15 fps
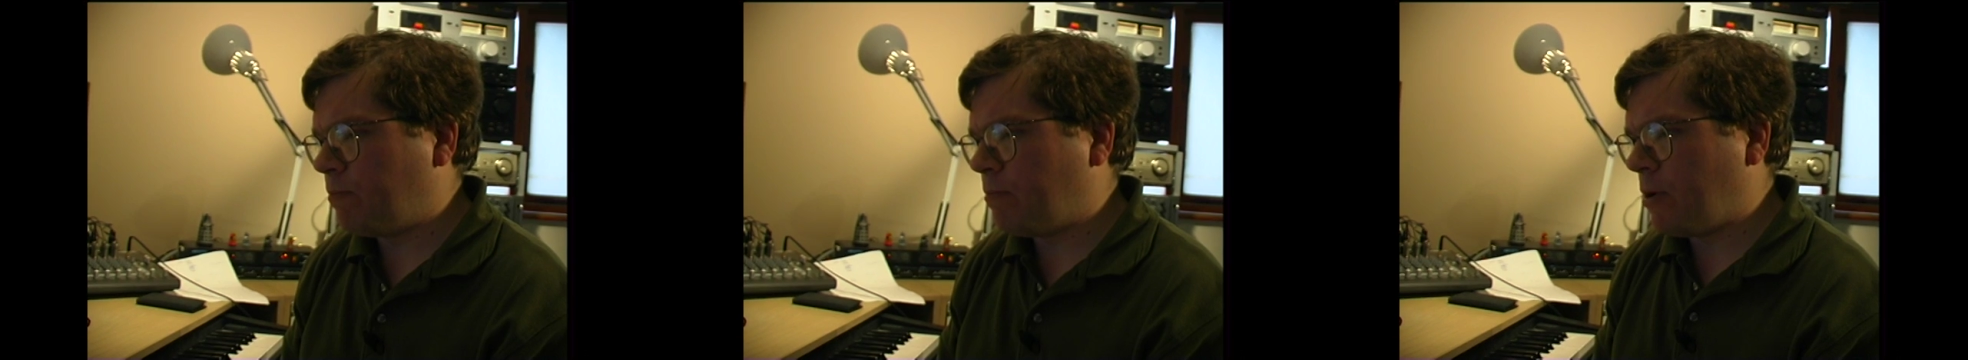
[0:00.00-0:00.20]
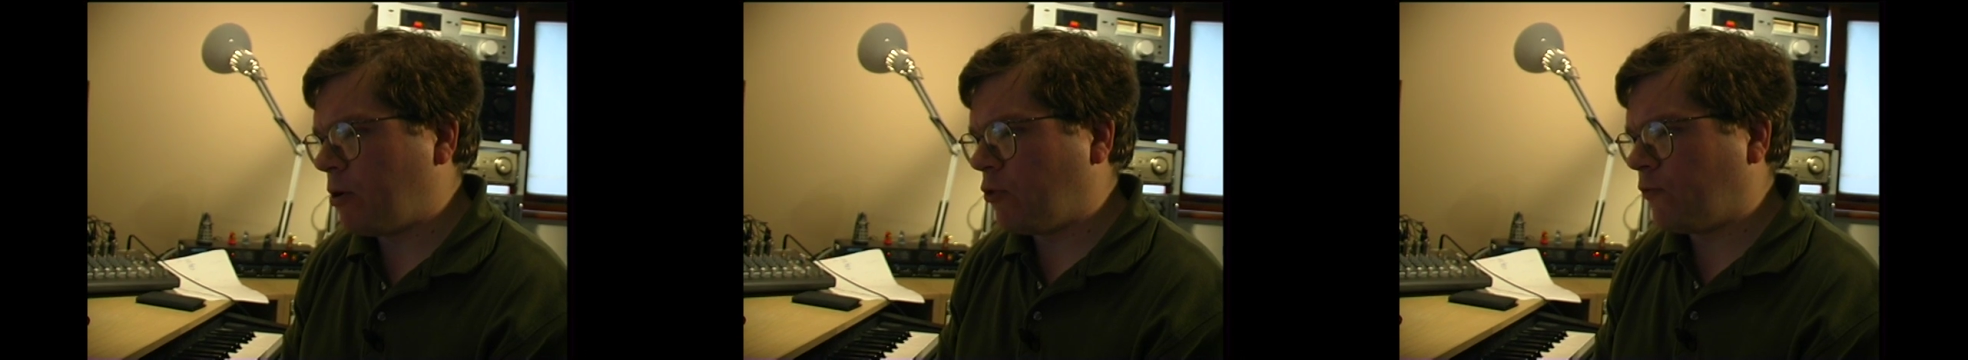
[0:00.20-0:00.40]

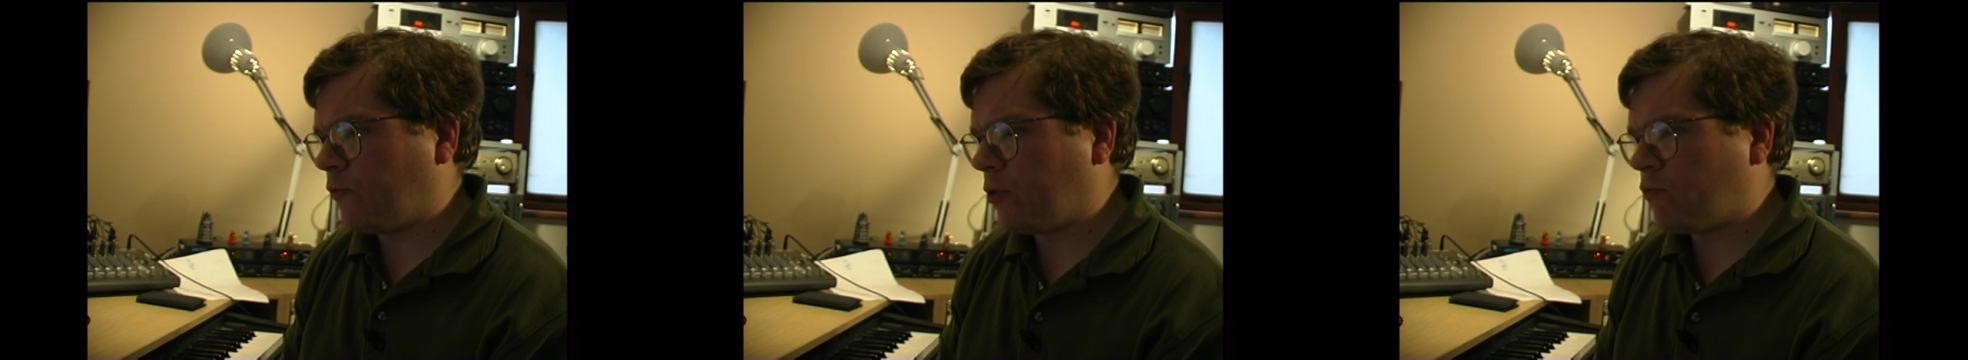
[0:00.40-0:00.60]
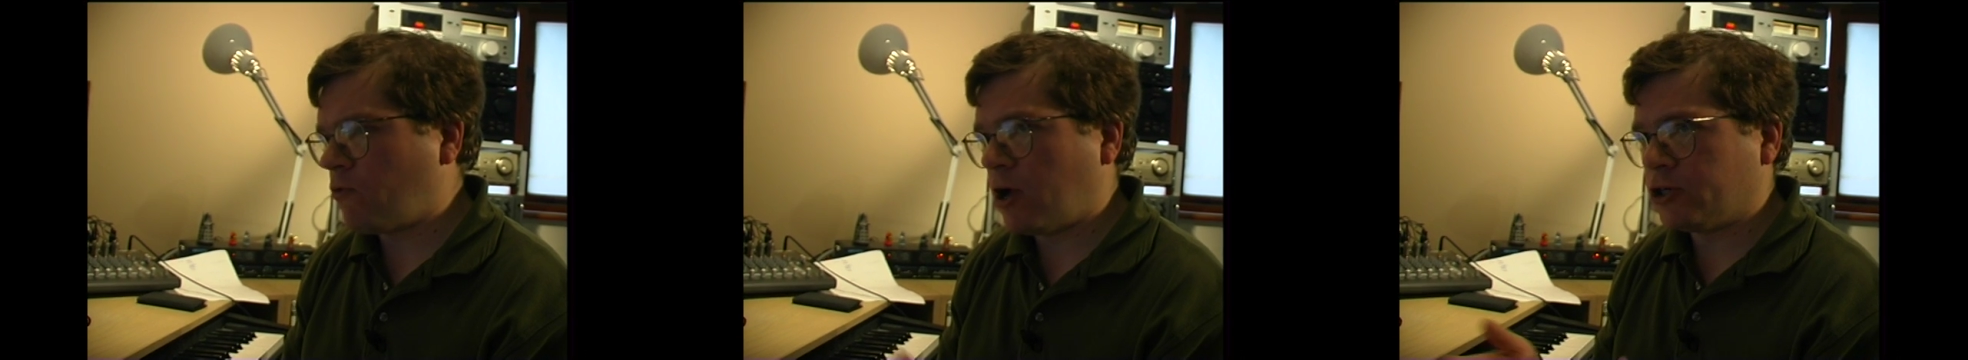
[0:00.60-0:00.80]
both for
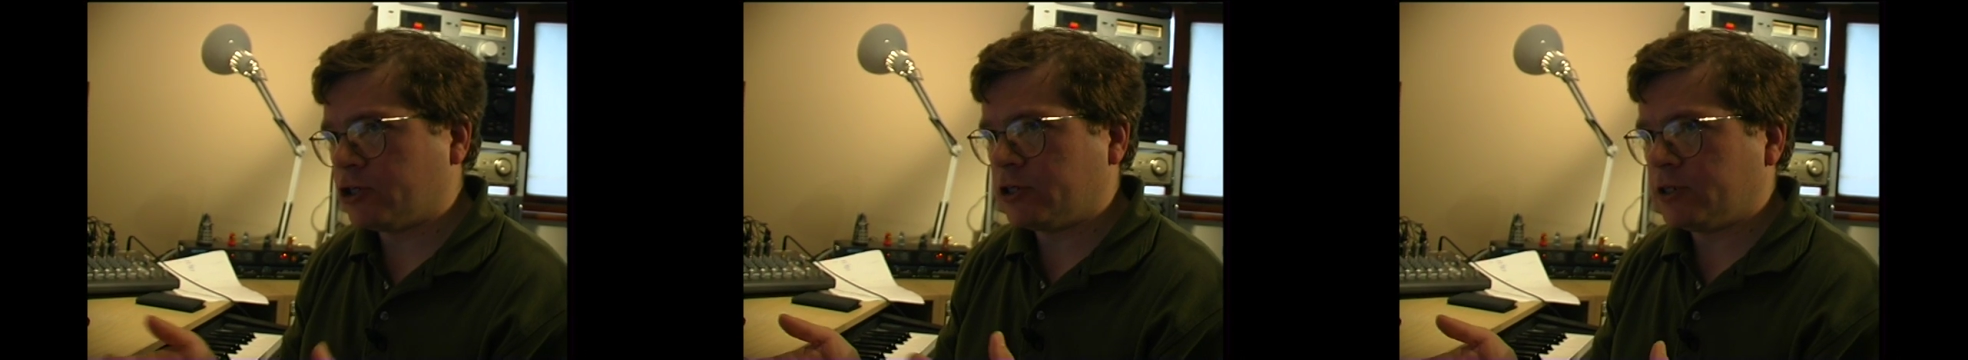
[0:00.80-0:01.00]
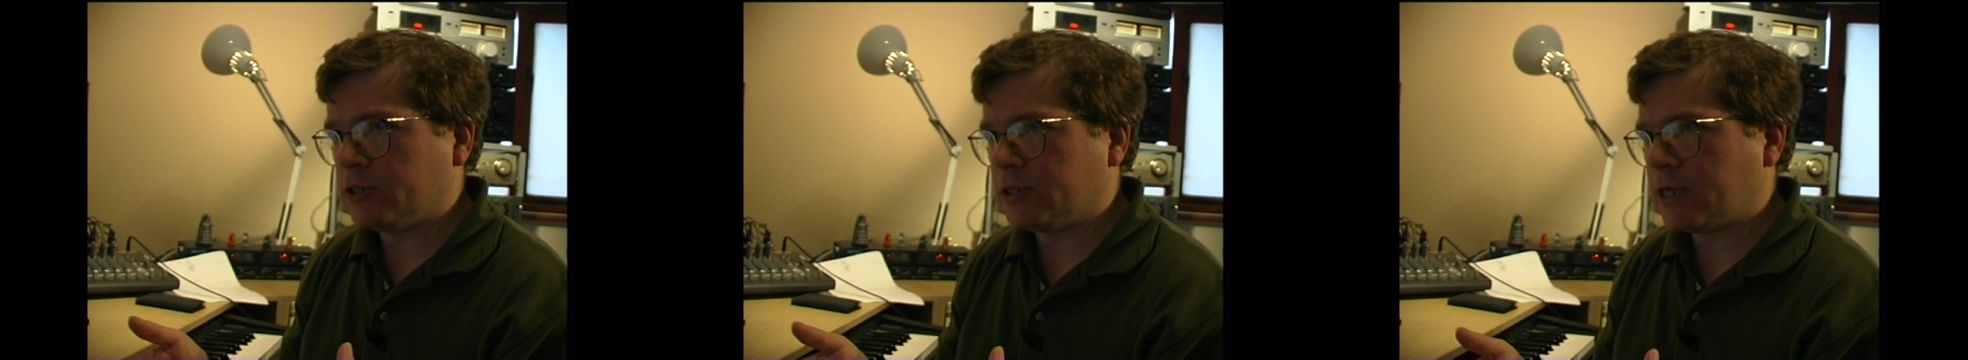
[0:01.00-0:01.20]
the
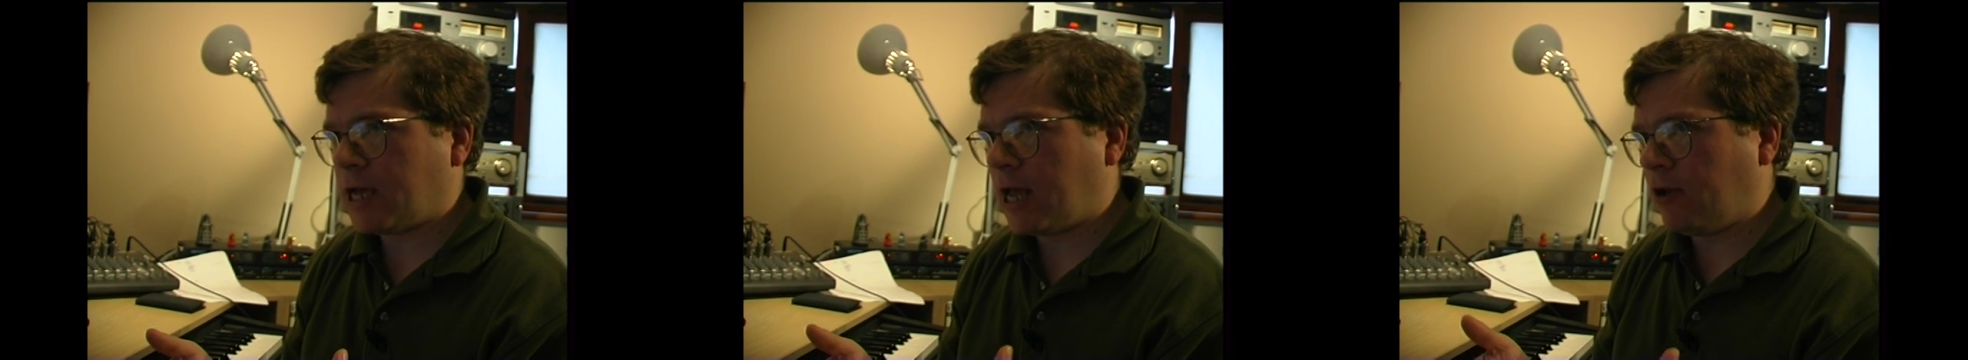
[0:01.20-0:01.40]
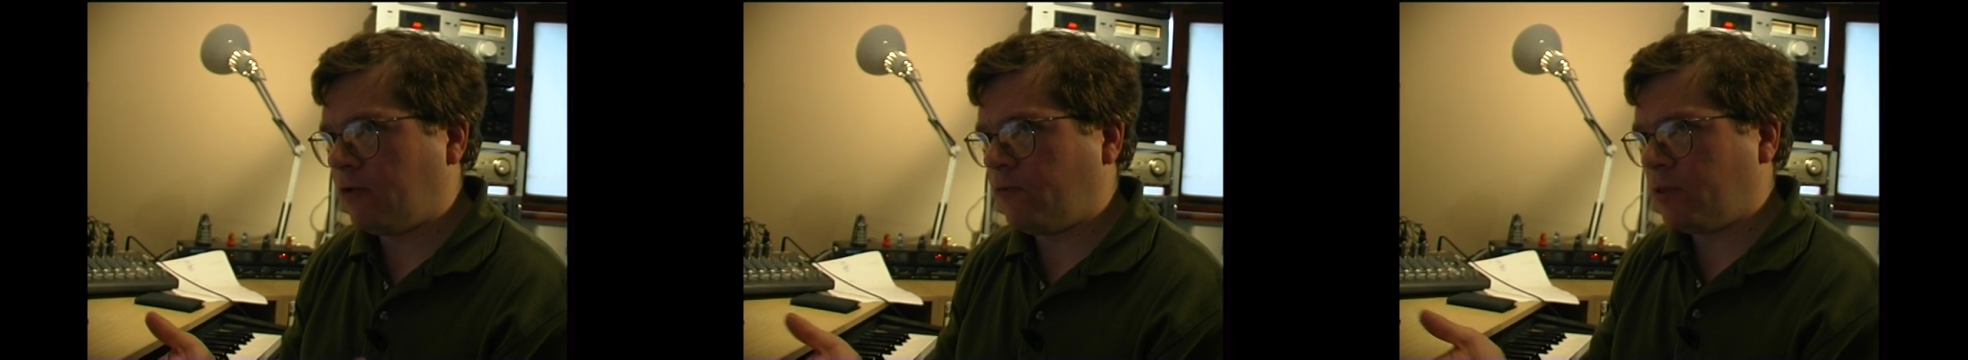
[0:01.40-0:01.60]
Russians
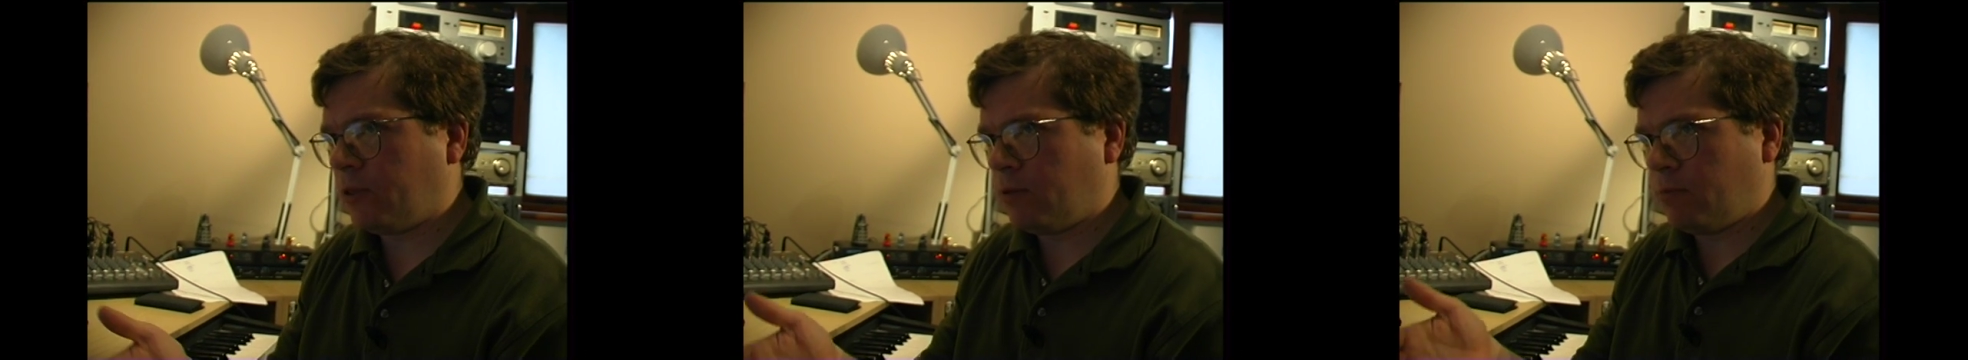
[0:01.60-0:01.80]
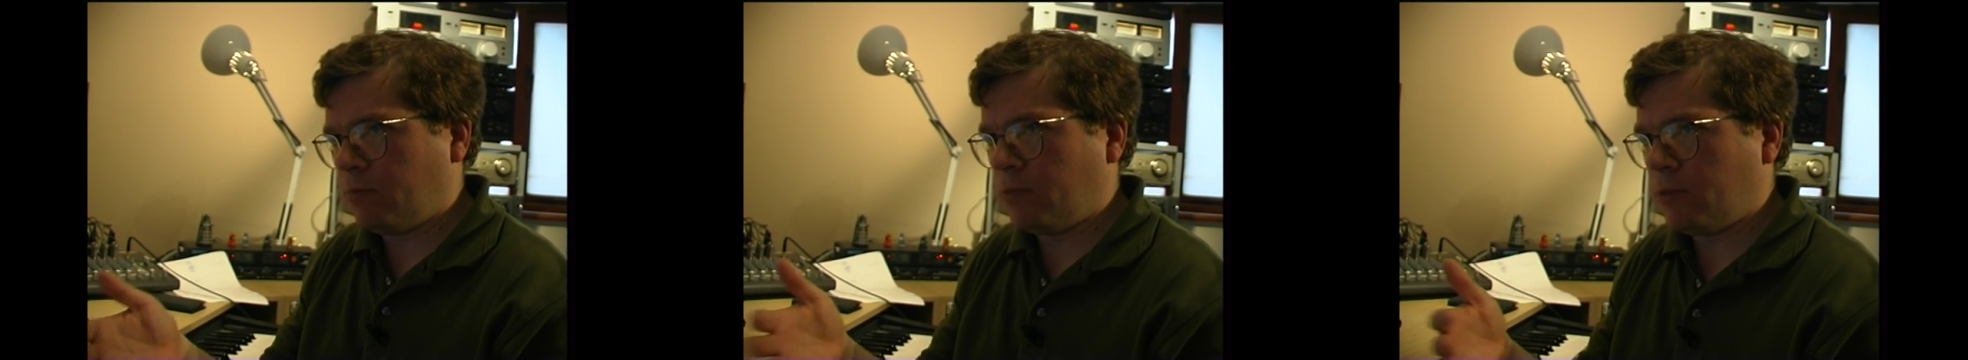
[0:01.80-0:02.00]
and for the